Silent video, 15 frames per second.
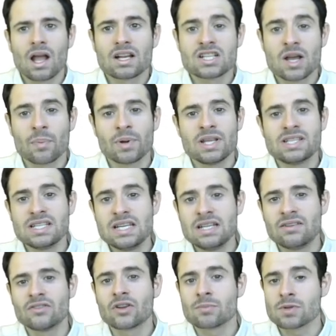Japanese
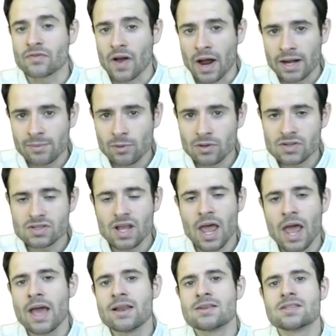eat in terms of animals,
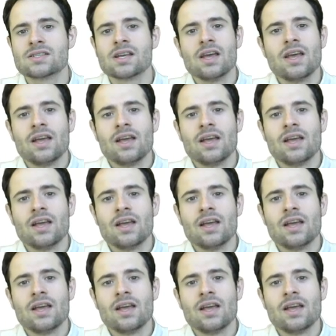and